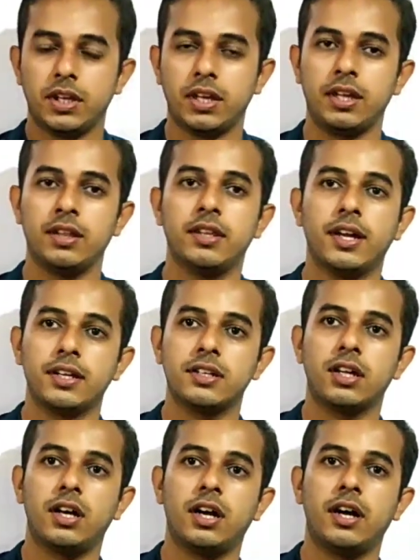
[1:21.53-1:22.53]
in
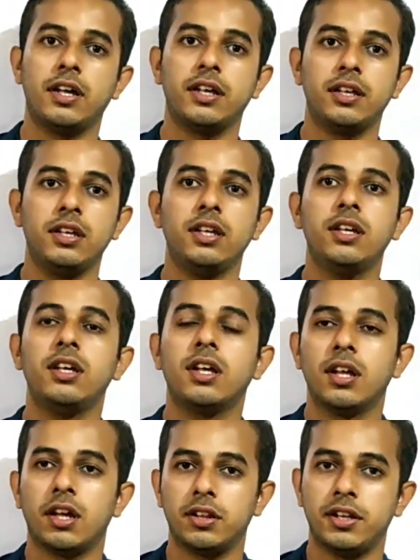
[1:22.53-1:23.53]
that he
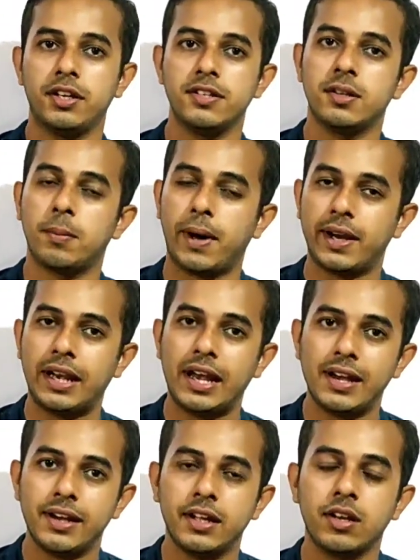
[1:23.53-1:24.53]
that is the money
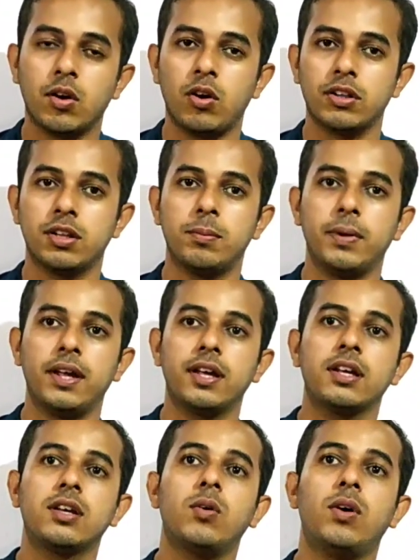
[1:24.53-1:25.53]
lender or the
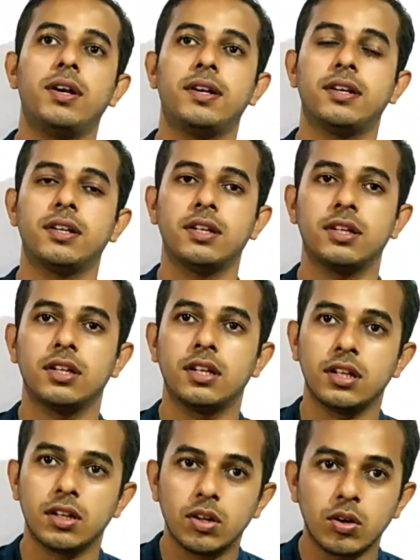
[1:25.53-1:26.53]
bank, what
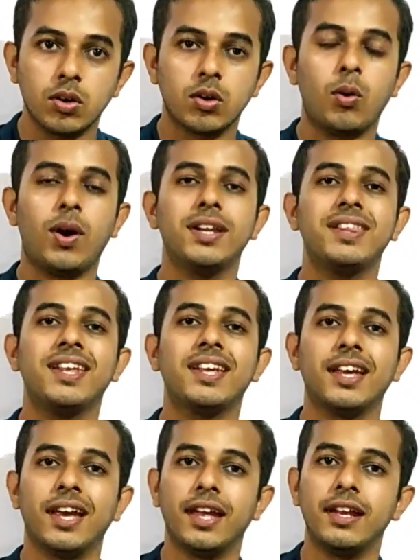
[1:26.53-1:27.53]
they
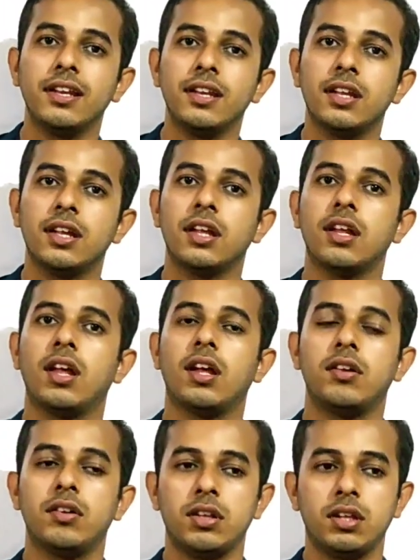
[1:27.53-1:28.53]
gain
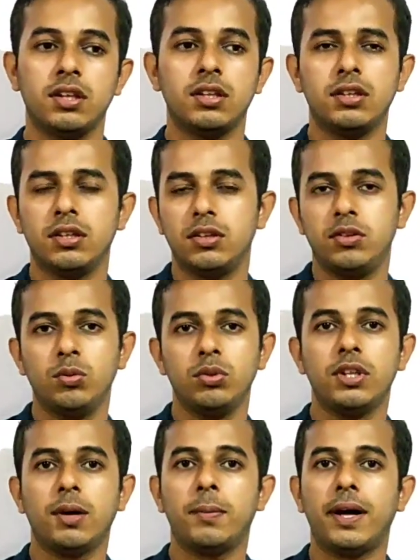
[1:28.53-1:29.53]
is do
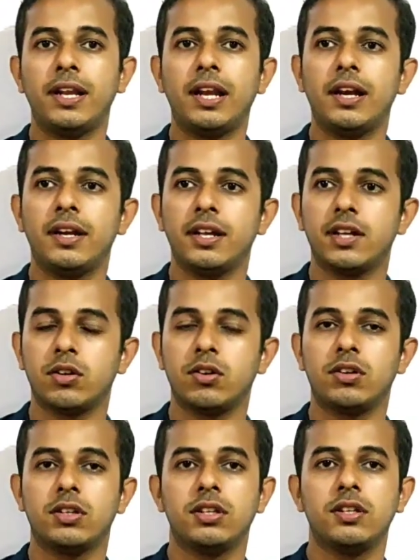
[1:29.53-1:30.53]
the money lender
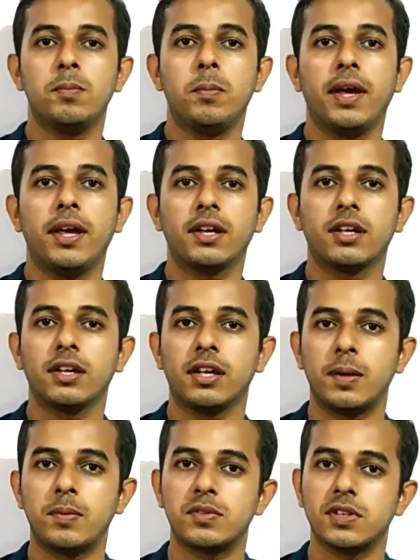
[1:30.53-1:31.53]
or the bank
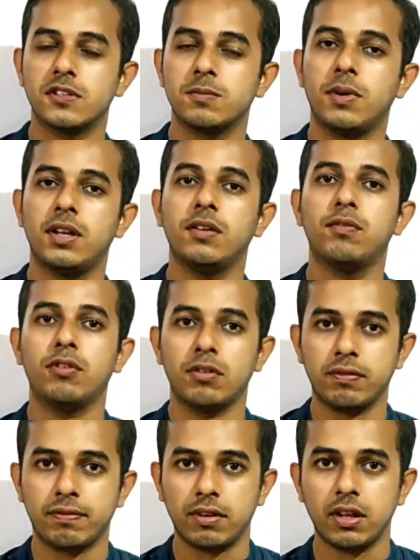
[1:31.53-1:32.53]
gives us money for
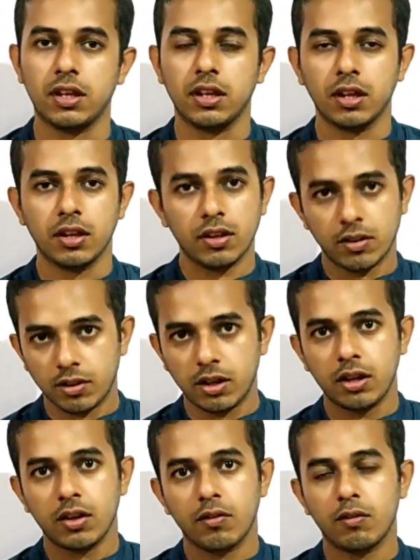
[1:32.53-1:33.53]
free, eh?
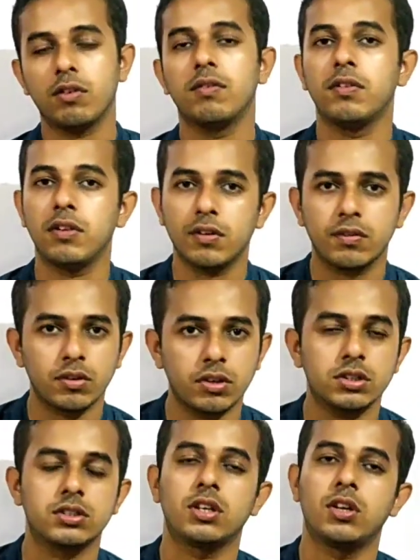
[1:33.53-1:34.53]
For free of
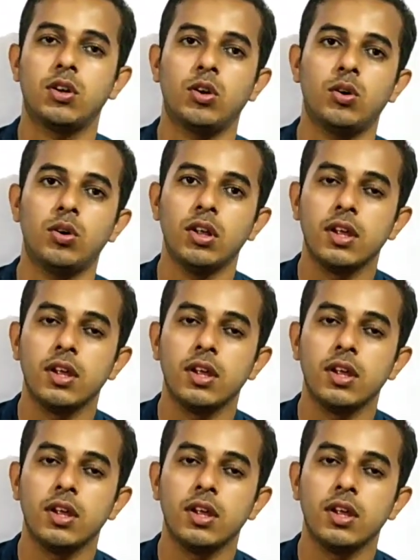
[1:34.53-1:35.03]
cost? No,